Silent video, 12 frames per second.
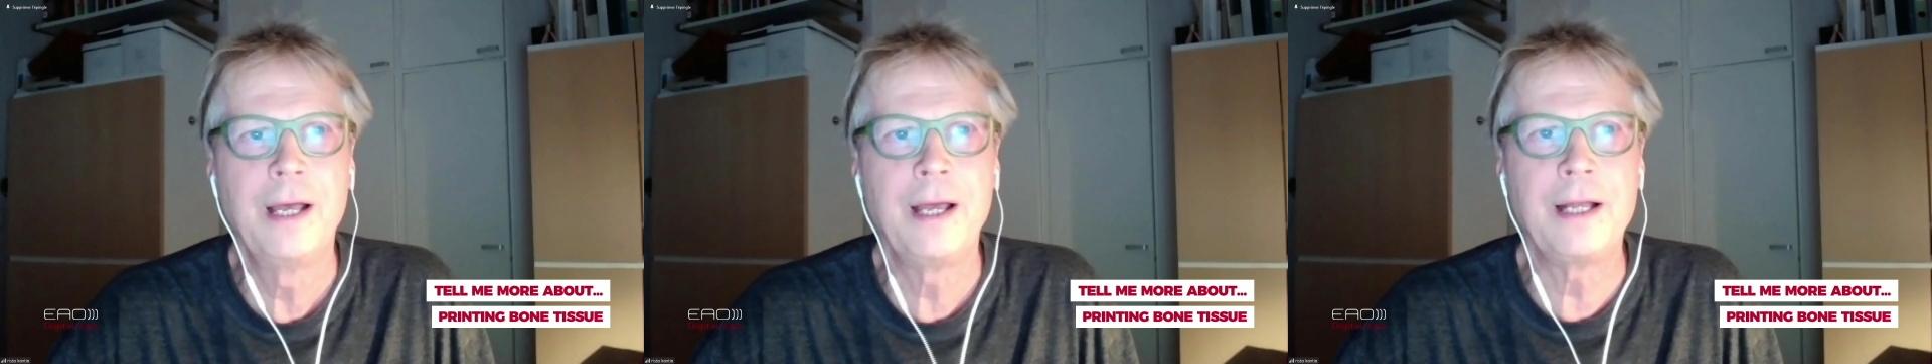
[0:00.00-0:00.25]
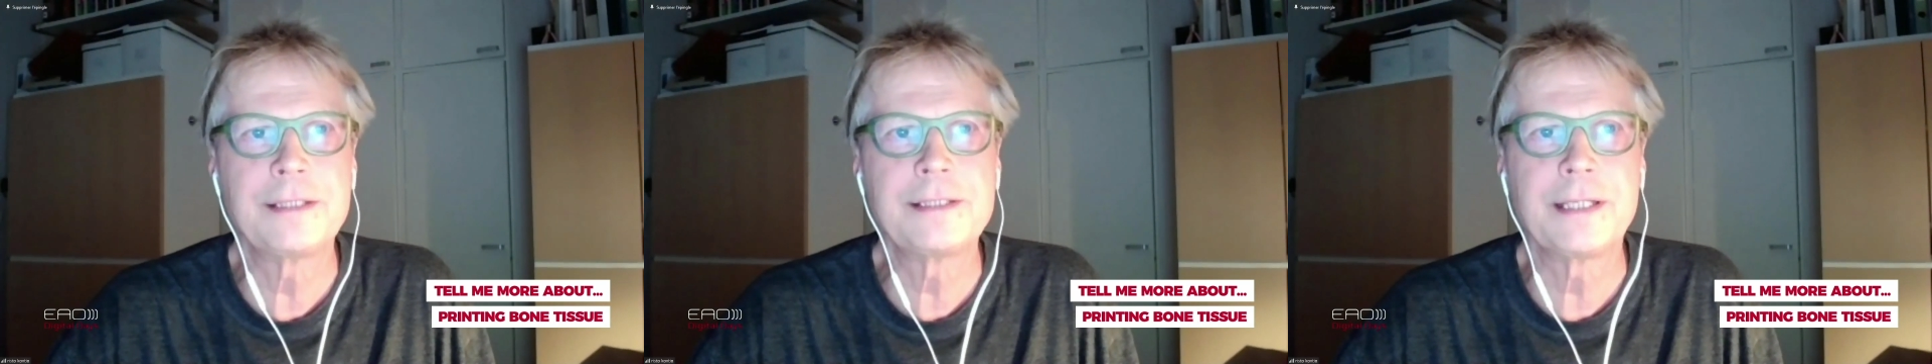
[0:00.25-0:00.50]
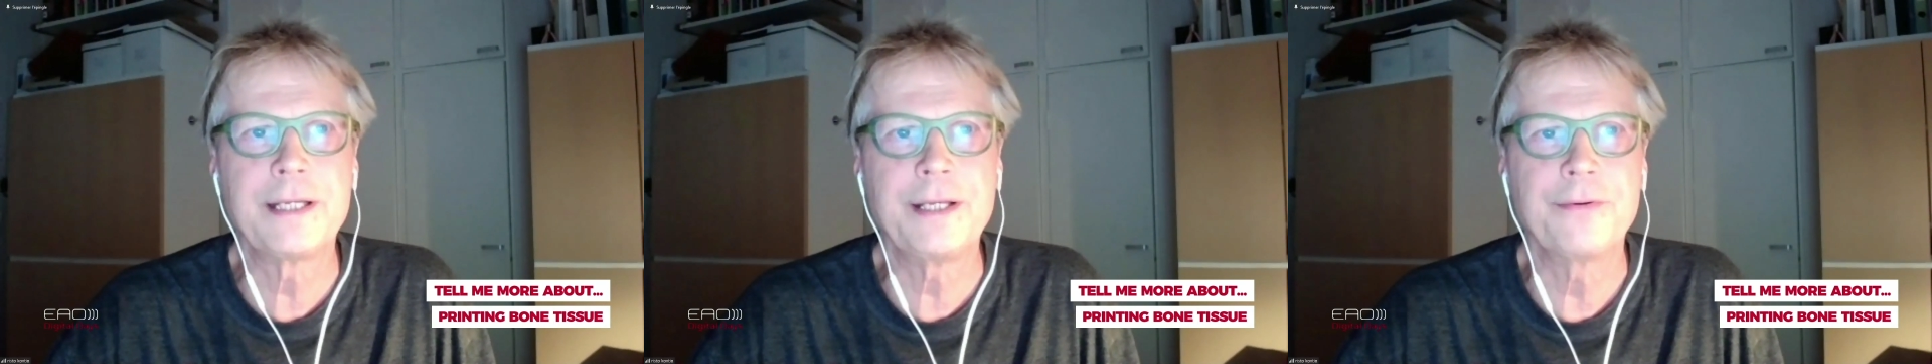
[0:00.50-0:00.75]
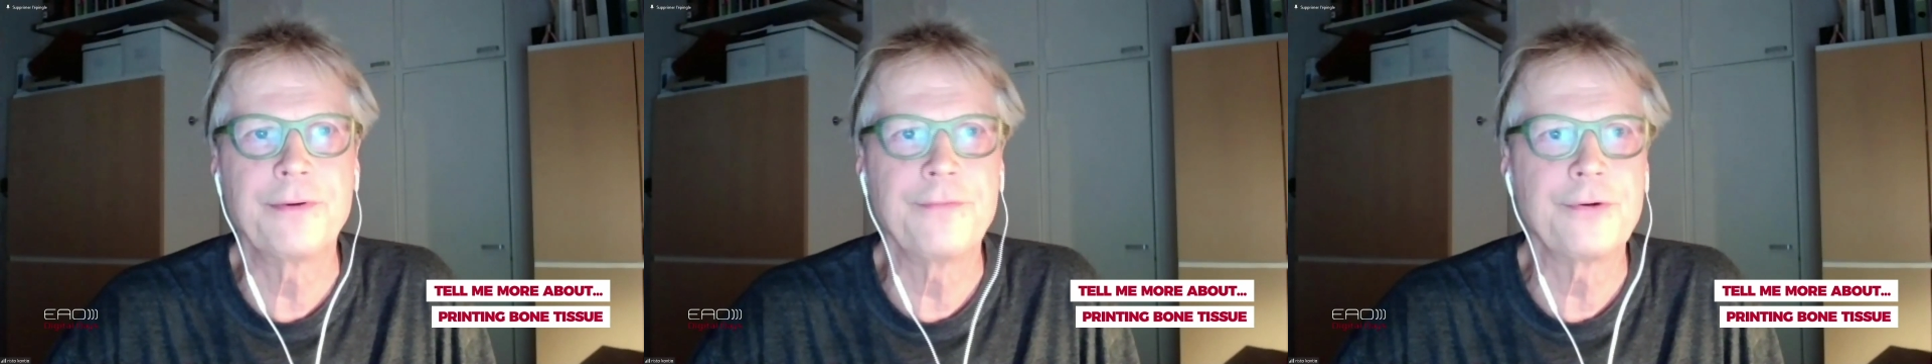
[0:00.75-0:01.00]
Helsinki
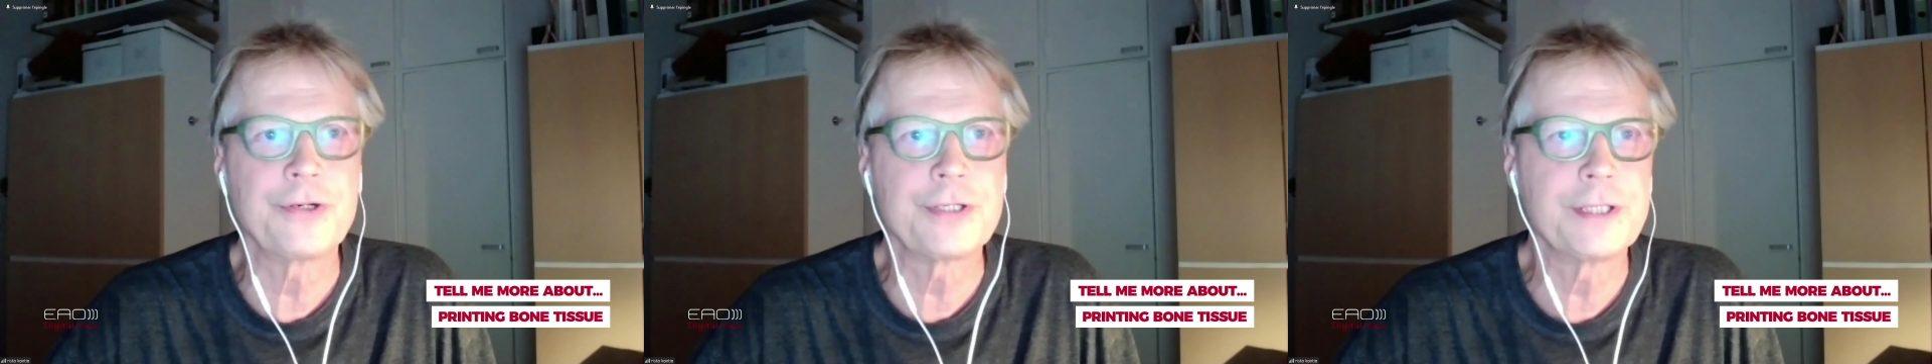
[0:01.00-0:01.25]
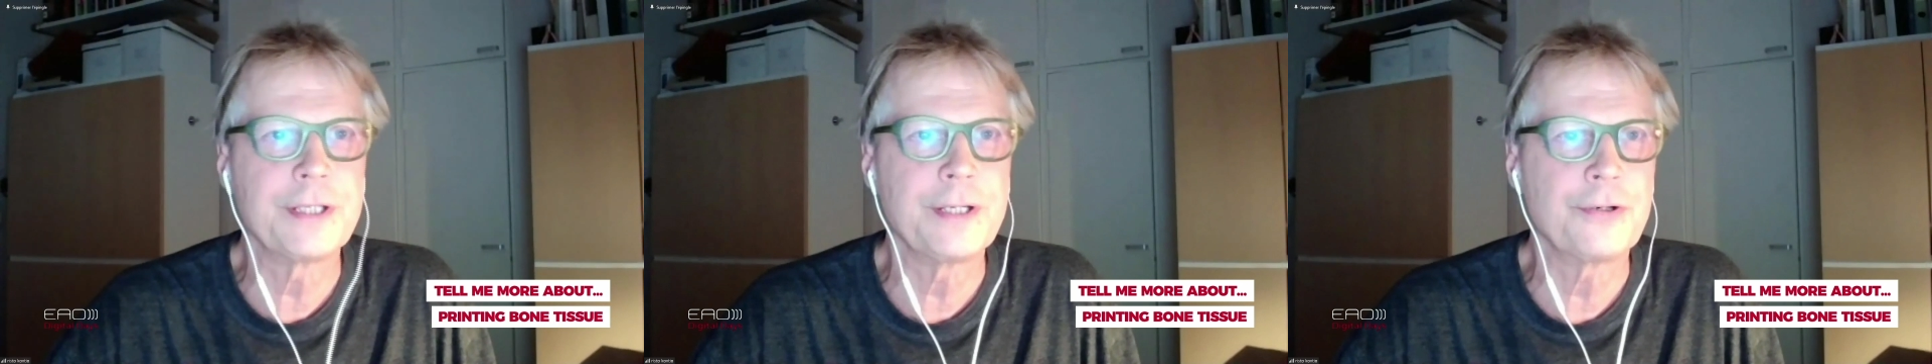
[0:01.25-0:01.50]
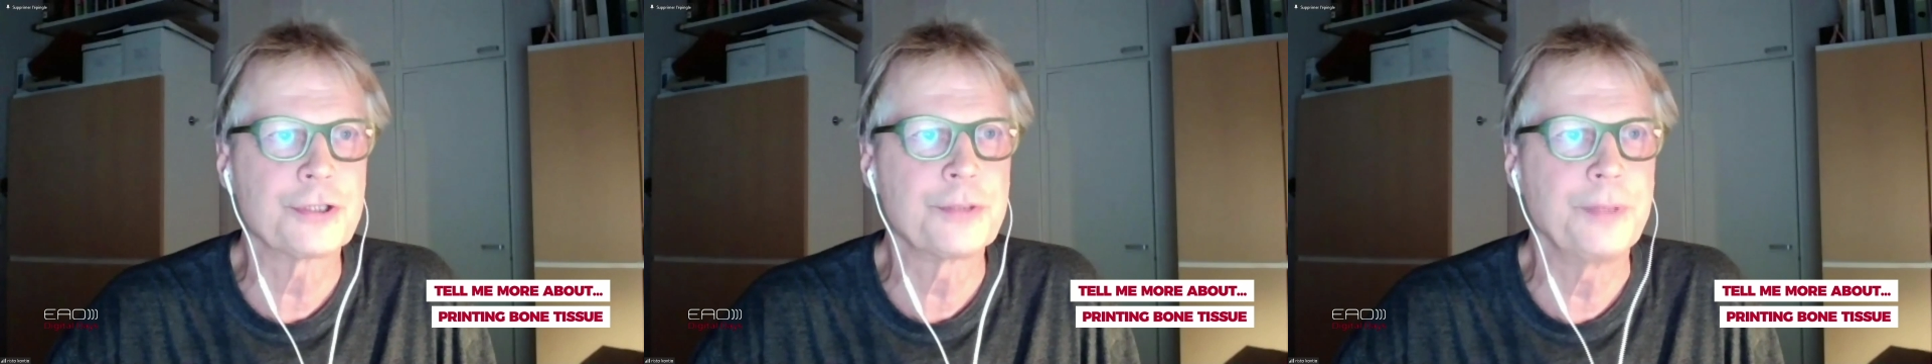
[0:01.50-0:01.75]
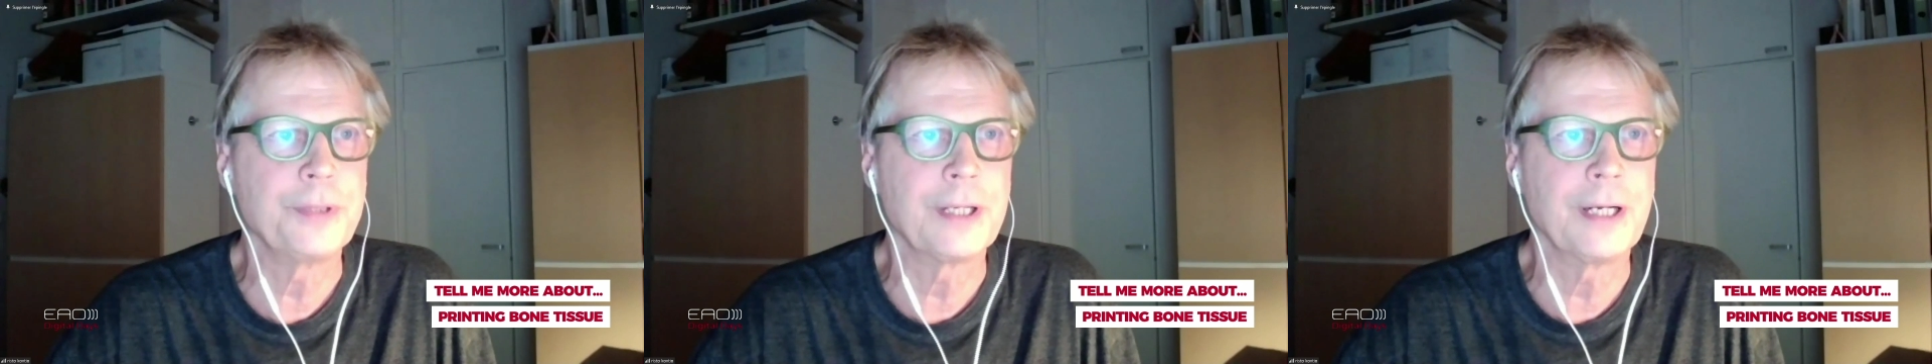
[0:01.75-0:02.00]
University
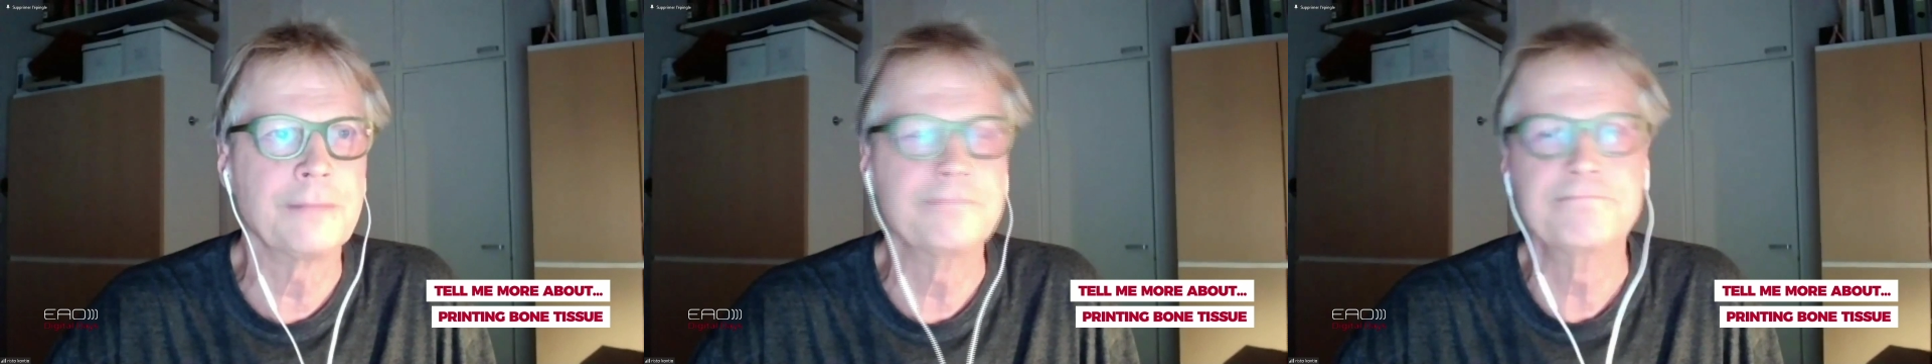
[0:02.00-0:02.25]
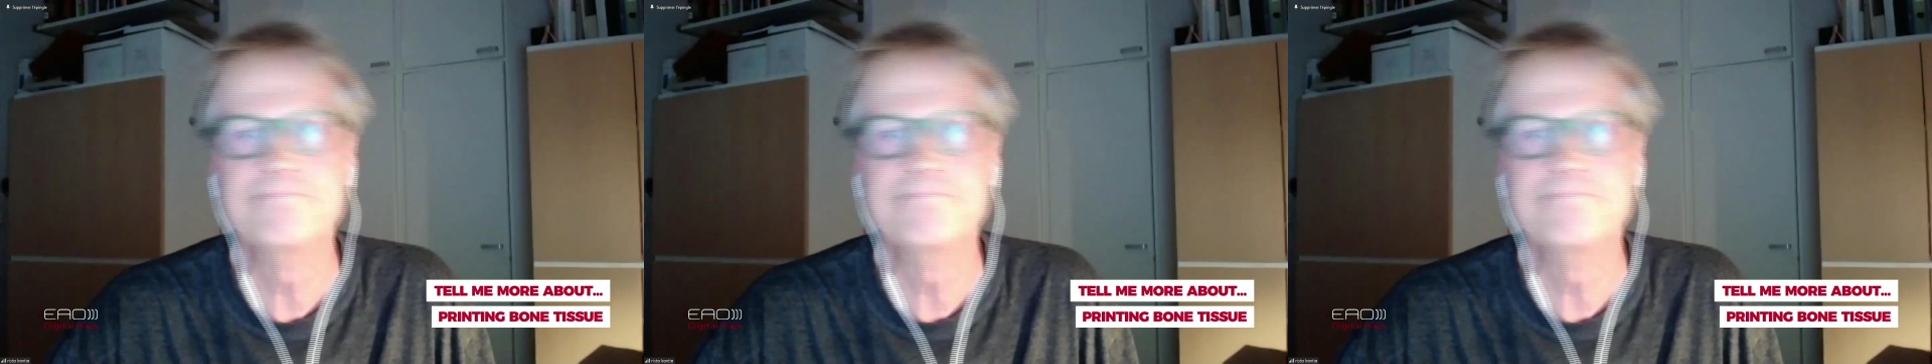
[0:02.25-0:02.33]
Hospital.